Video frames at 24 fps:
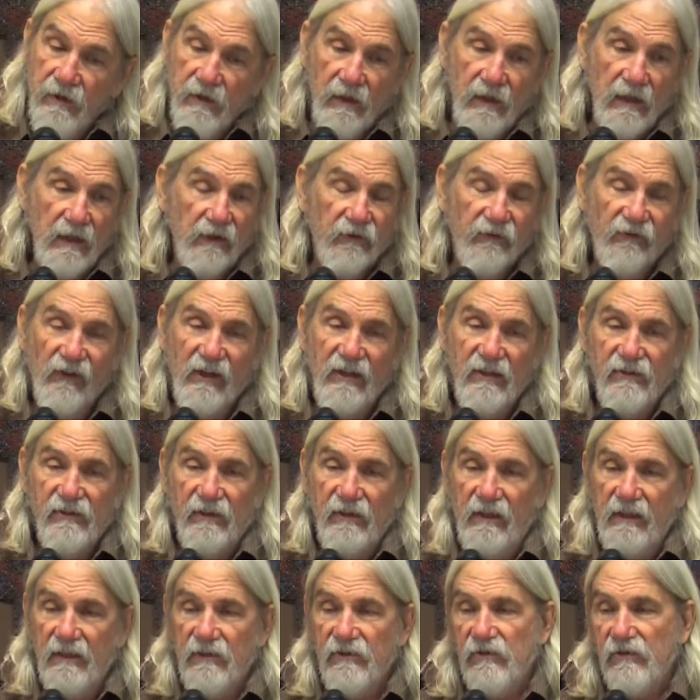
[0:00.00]
let's face
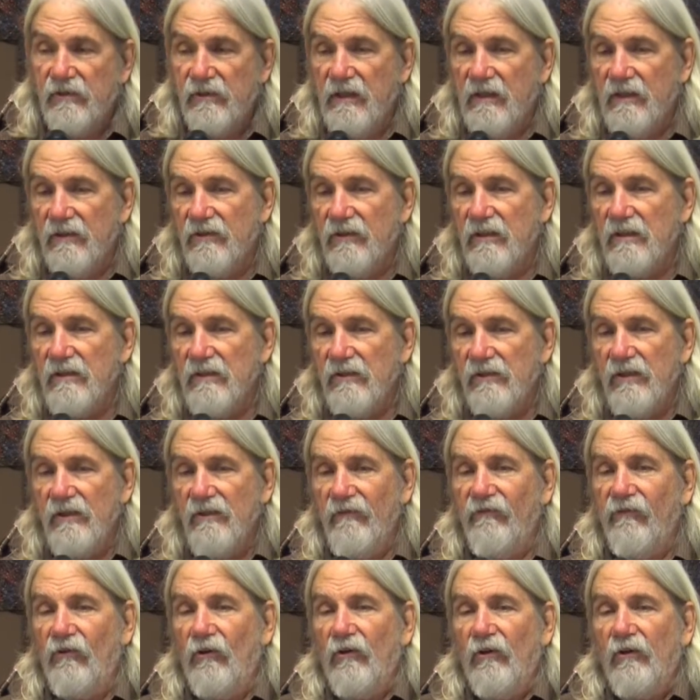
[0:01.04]
it, it's, it's easy
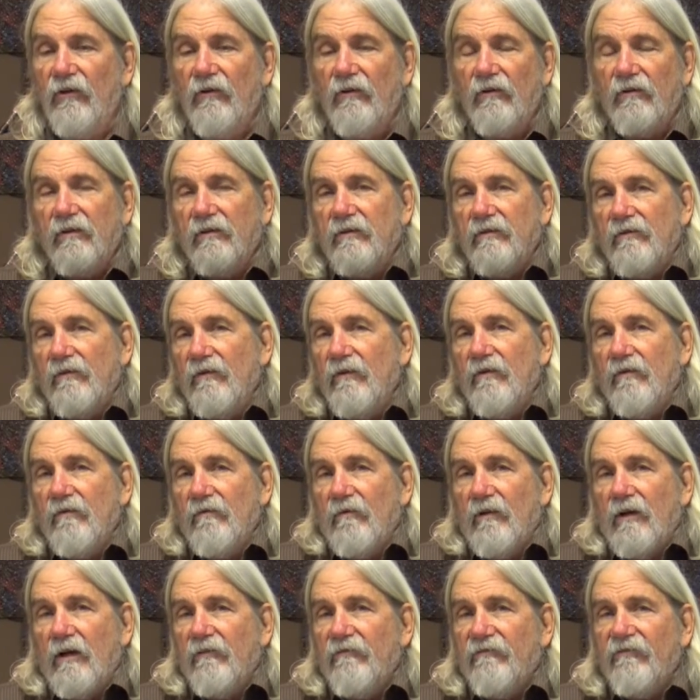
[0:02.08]
for
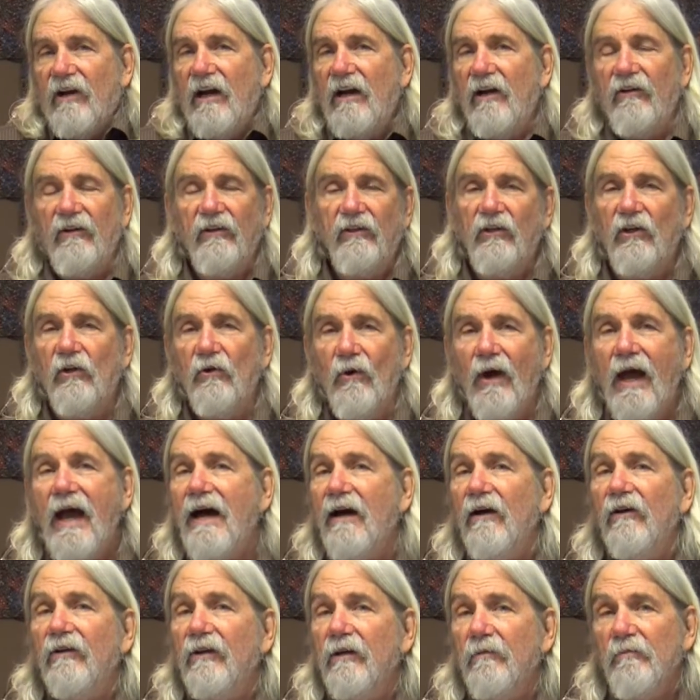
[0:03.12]
a fire to go
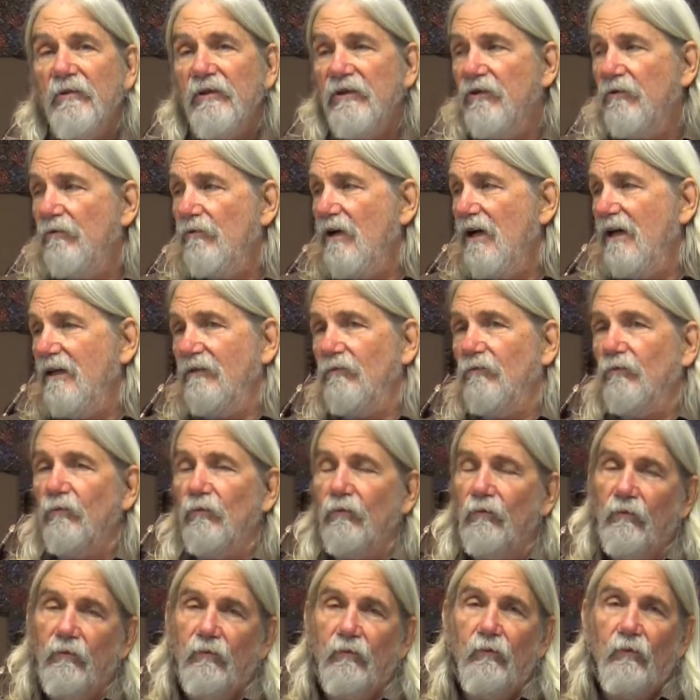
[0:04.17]
out, I mean, the right
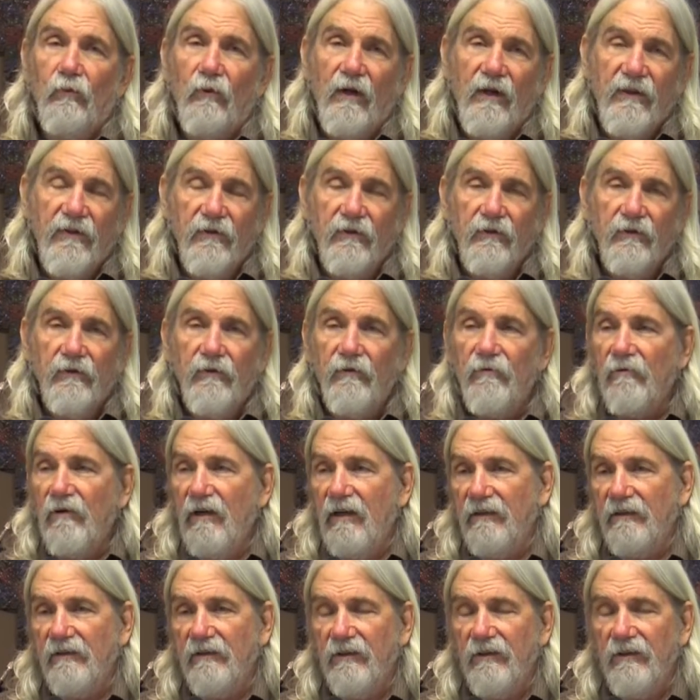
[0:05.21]
weather, the
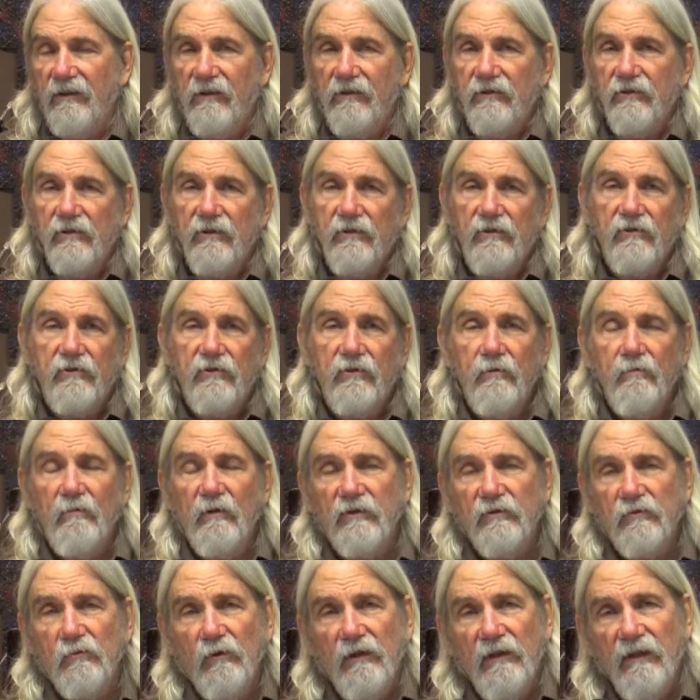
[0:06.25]
right conditions, too
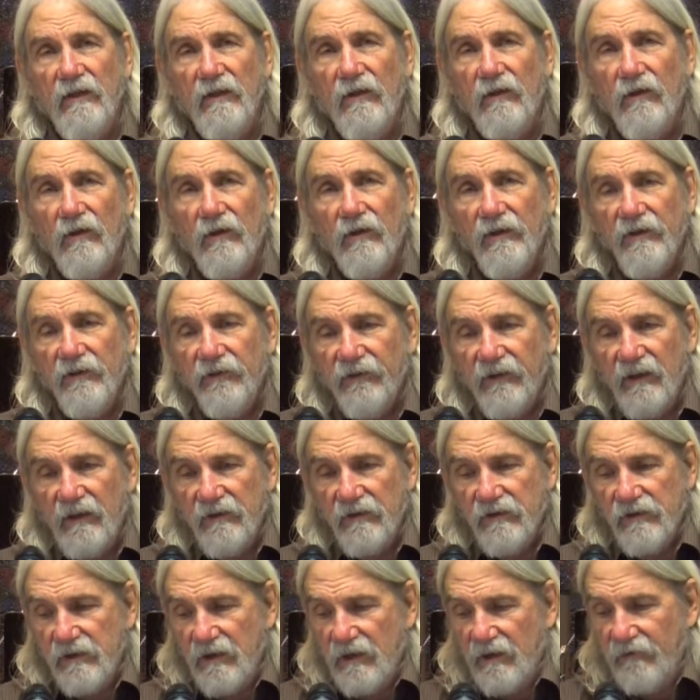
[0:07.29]
much wind, all this kind
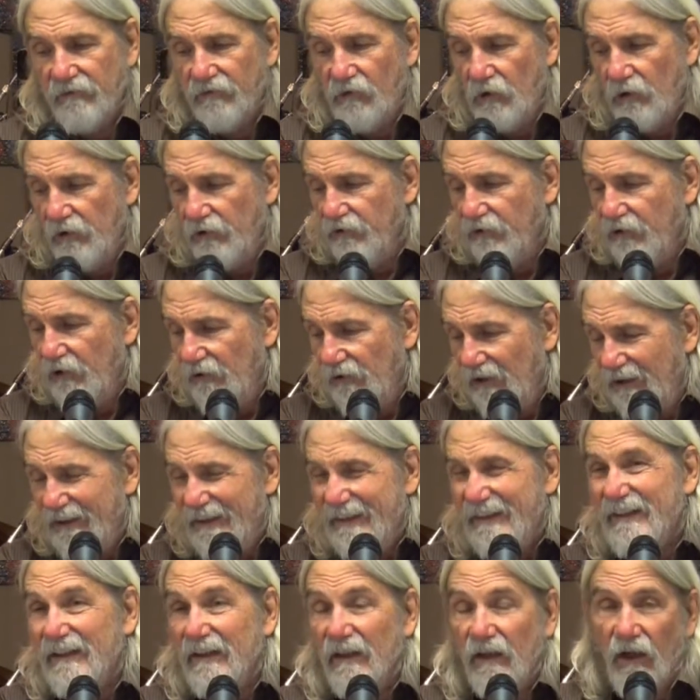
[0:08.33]
of stuff, or certainly
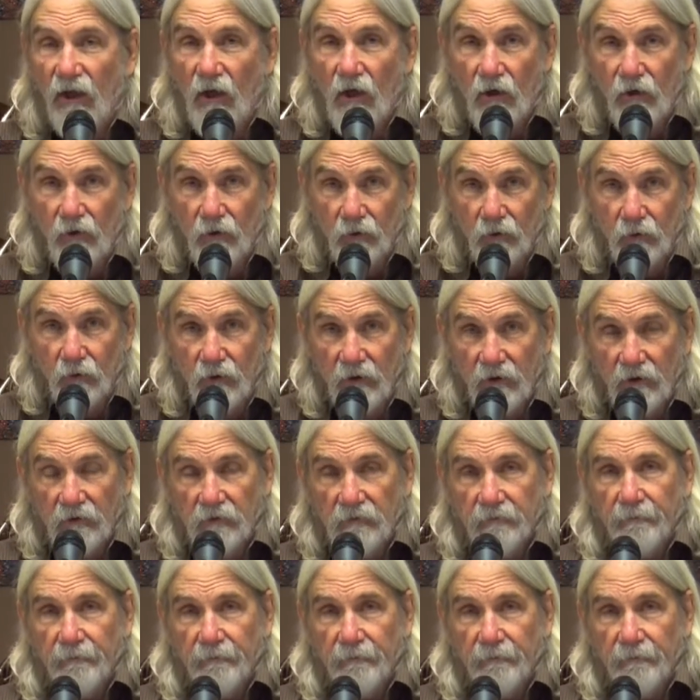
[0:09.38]
get low.